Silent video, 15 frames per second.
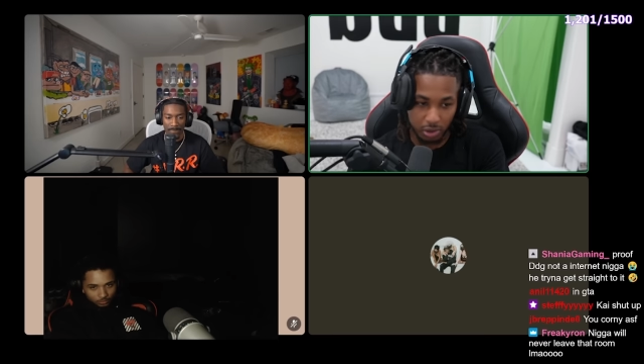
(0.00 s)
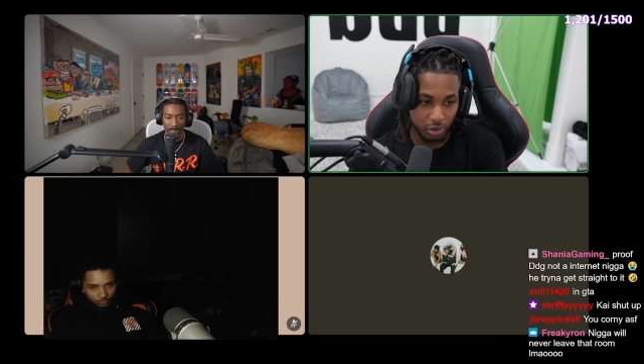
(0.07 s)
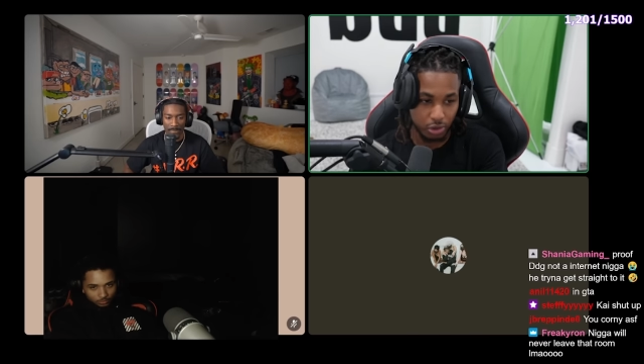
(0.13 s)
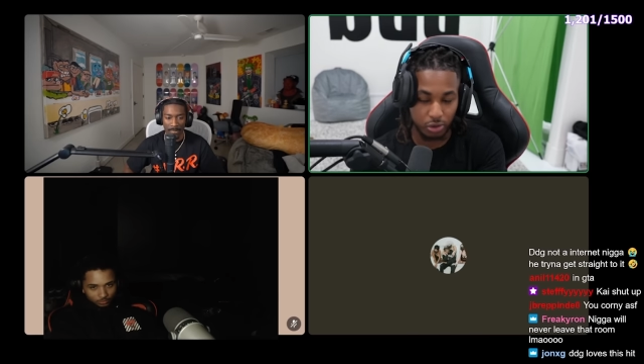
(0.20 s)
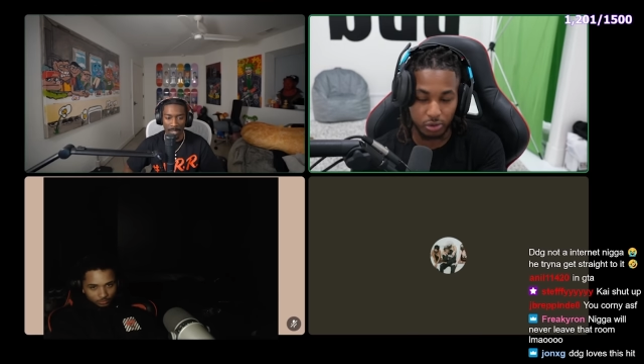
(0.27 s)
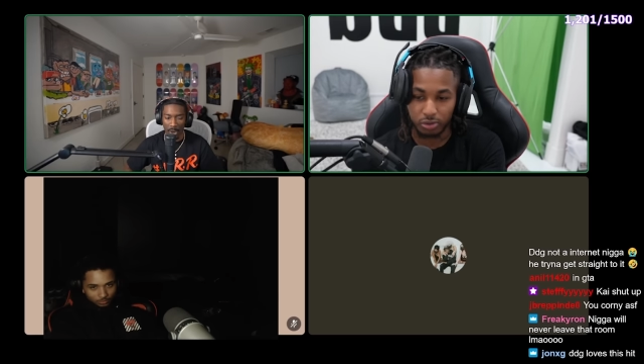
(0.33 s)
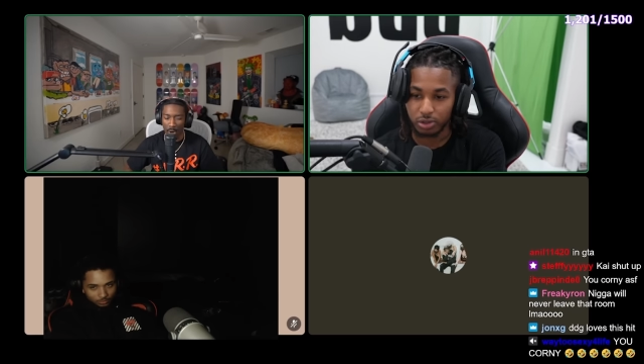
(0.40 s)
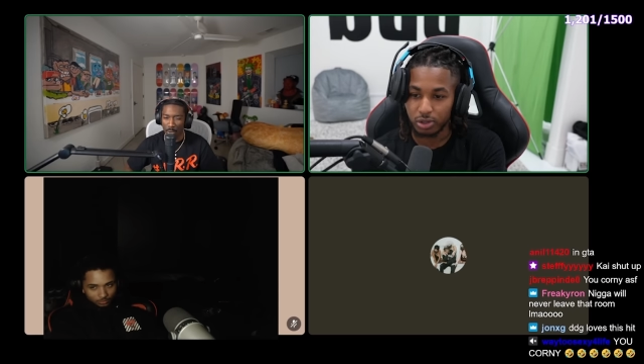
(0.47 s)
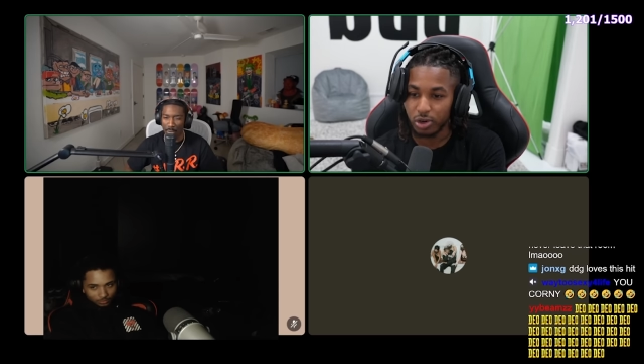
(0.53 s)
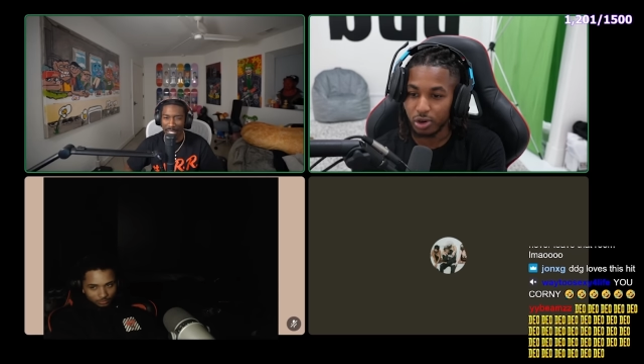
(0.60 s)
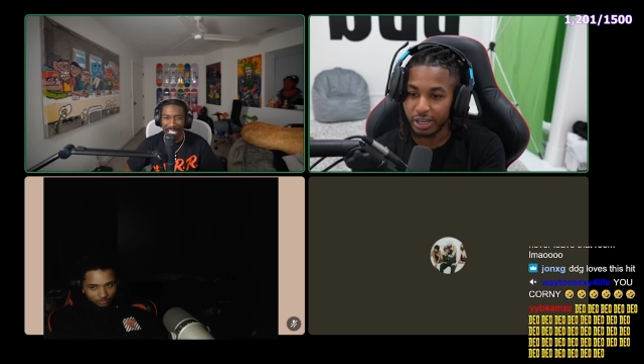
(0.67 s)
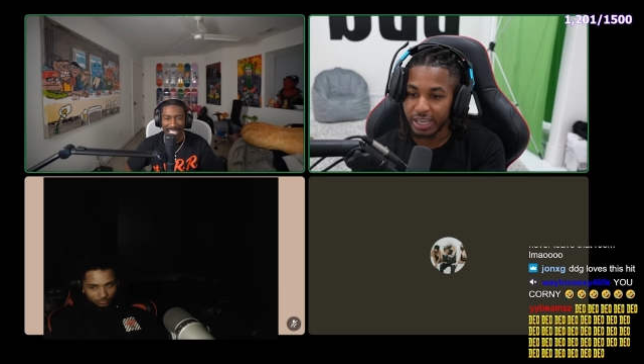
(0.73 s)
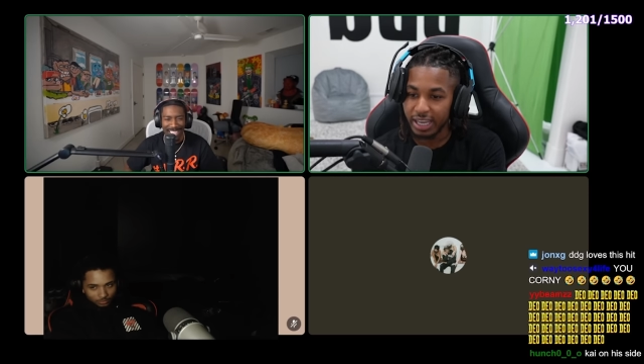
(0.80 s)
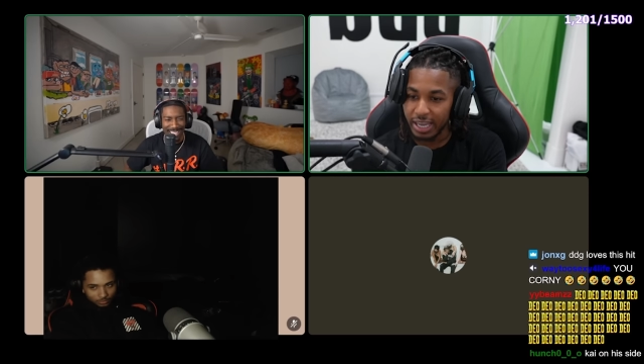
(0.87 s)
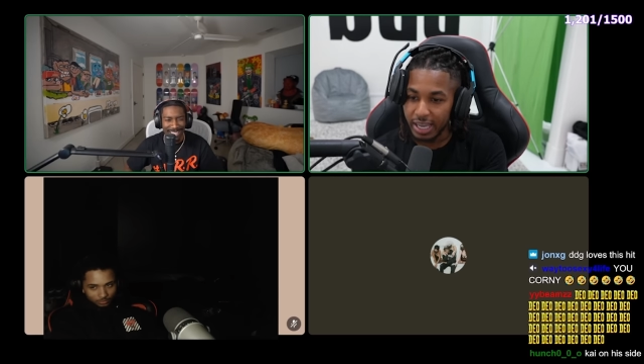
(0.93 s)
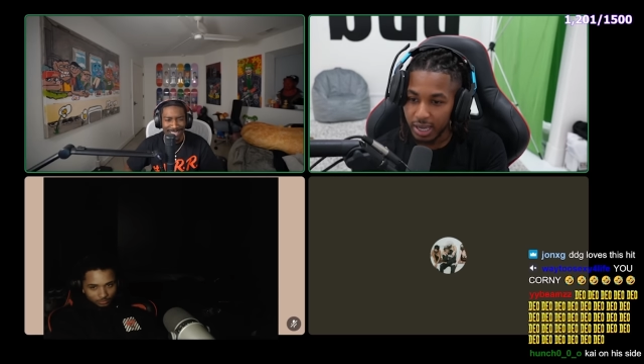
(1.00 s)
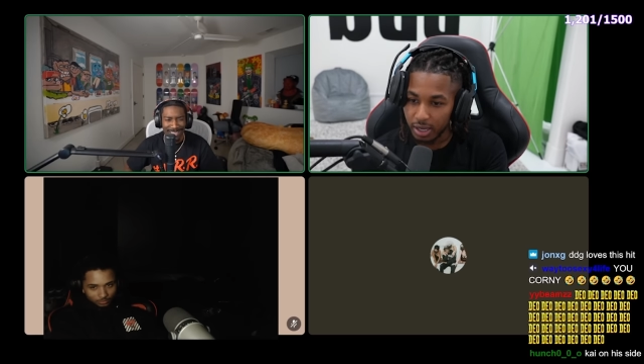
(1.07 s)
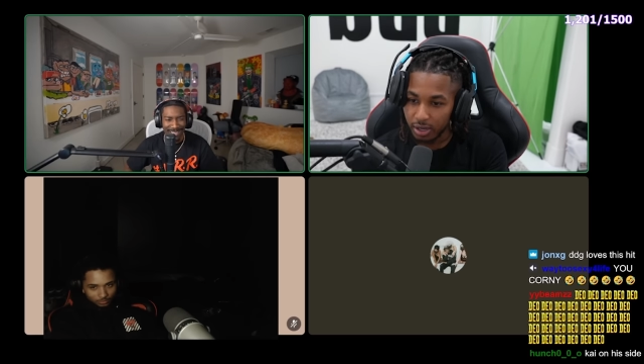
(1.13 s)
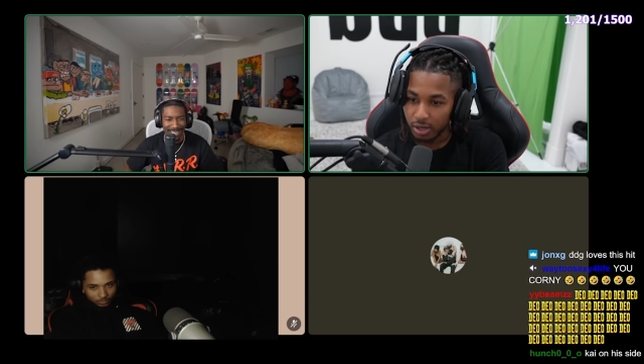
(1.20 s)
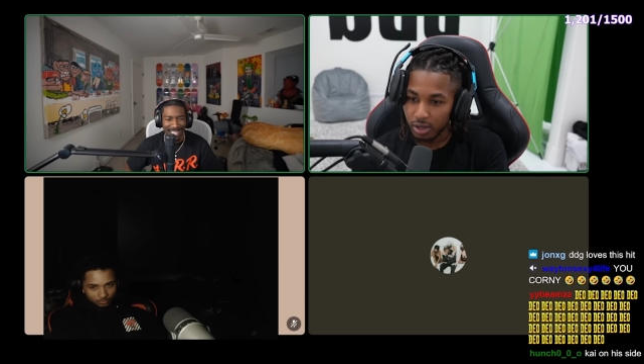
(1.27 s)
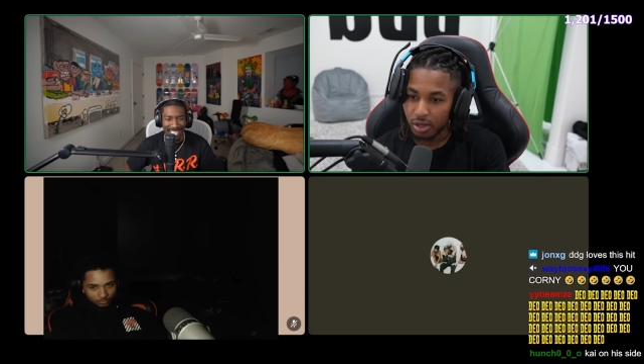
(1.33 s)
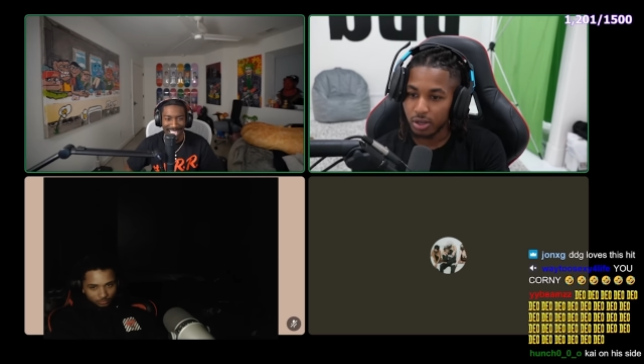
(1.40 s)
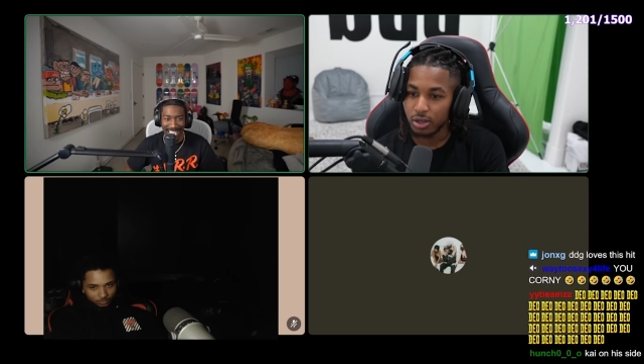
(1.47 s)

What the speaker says: You're a kid,